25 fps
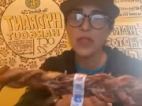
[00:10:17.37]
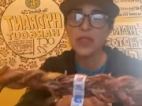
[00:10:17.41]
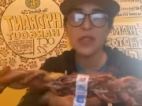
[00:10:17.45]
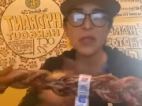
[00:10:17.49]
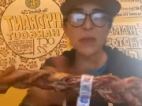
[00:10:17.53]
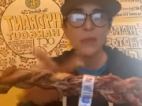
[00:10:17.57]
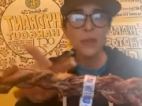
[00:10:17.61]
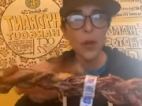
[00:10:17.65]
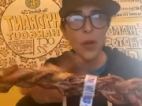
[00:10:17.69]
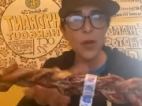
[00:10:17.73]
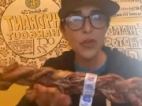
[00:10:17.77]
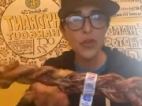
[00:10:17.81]

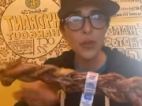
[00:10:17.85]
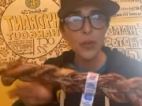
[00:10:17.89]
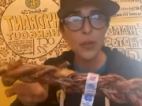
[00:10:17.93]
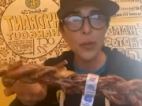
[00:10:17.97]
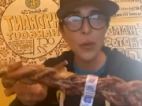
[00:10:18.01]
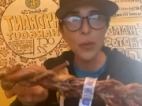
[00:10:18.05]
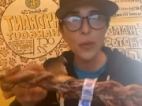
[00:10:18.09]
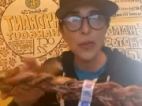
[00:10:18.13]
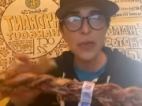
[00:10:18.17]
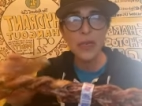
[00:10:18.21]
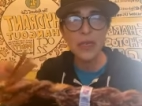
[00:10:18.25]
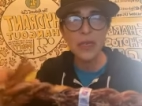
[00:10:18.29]
is
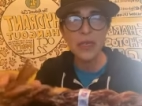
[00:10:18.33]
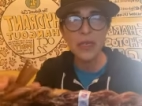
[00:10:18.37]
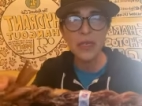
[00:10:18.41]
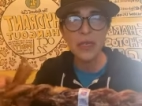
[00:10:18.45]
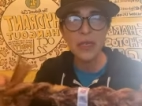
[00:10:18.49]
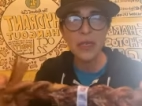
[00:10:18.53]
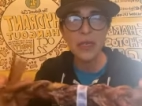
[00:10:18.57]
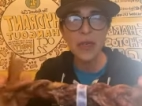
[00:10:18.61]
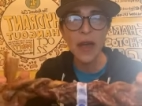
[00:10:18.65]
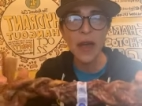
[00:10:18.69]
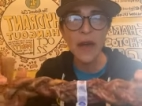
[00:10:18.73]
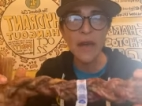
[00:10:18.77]
multiple
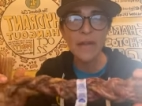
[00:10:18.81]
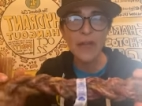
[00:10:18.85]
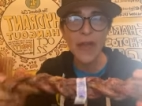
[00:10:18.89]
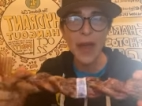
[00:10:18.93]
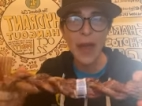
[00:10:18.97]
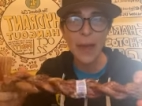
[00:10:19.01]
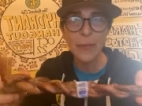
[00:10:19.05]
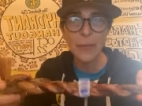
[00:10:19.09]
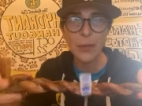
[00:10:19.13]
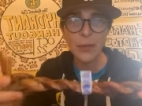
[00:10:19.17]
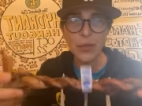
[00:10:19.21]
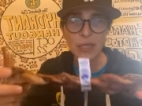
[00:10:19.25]
pieces of
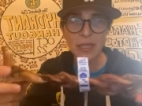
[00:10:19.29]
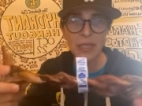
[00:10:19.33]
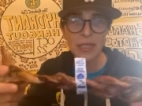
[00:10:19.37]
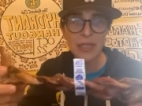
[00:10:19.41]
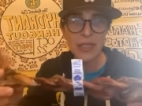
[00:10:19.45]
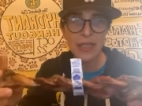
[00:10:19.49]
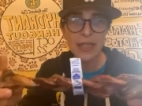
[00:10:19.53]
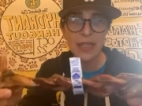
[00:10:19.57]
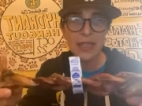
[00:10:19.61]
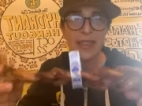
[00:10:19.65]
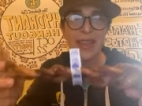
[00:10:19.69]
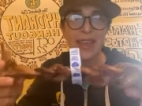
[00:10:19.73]
that bully
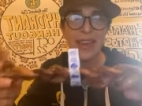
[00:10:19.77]
stick that